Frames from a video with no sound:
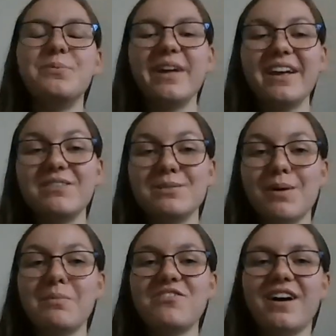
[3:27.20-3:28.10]
It was
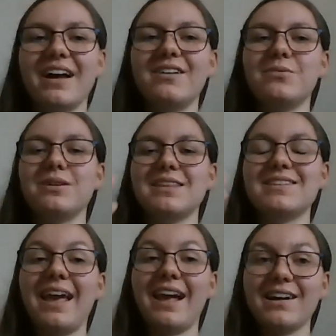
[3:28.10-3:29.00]
mummified with
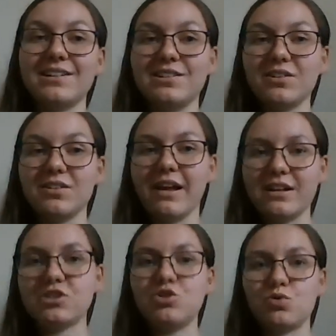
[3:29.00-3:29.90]
its hand
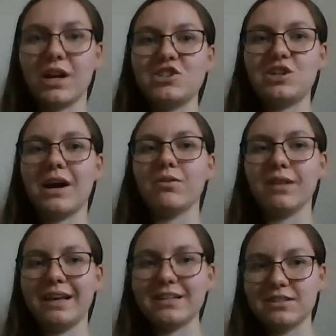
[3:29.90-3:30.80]
like stretched out,
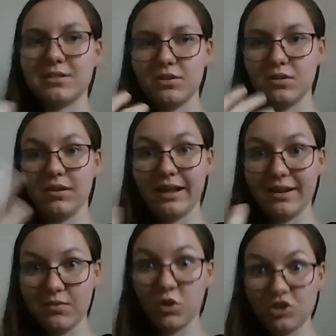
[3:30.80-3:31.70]
like
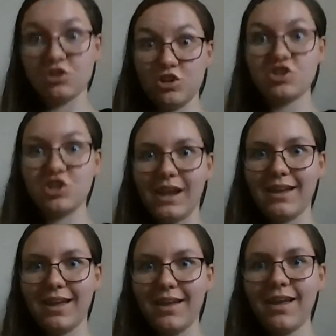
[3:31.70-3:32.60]
it wants you to
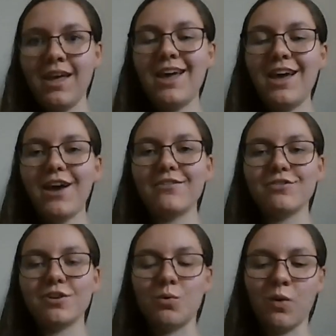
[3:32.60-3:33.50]
shake it.
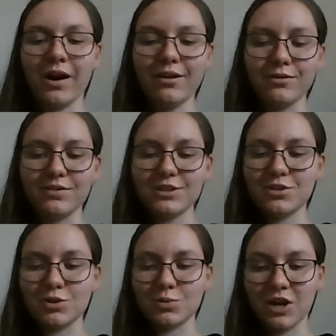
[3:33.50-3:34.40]
And for a while,
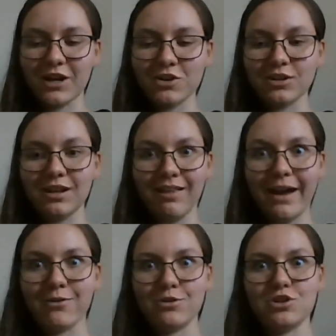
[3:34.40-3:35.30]
visitors were actually
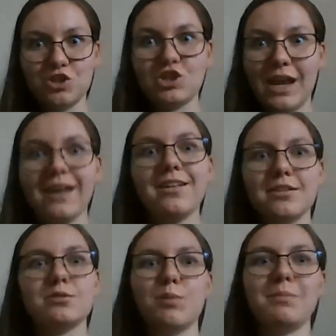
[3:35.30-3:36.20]
allowed to shake
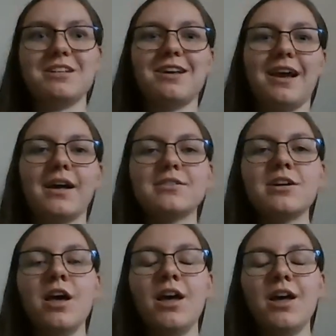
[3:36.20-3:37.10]
this mummy's
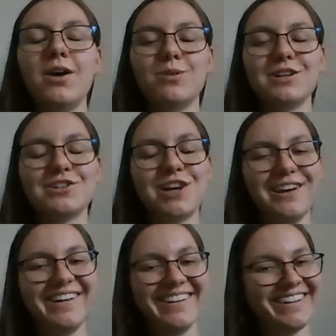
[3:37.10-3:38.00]
hand,
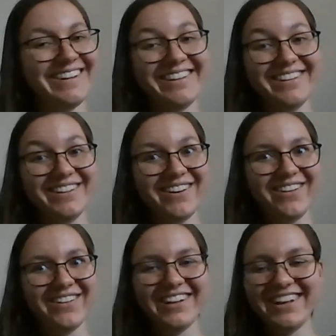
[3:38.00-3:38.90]
which,
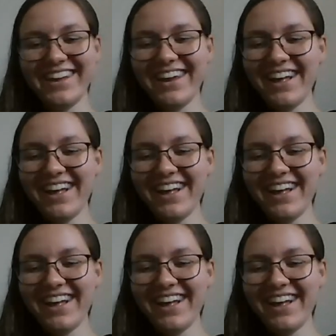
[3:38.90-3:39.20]
y'all,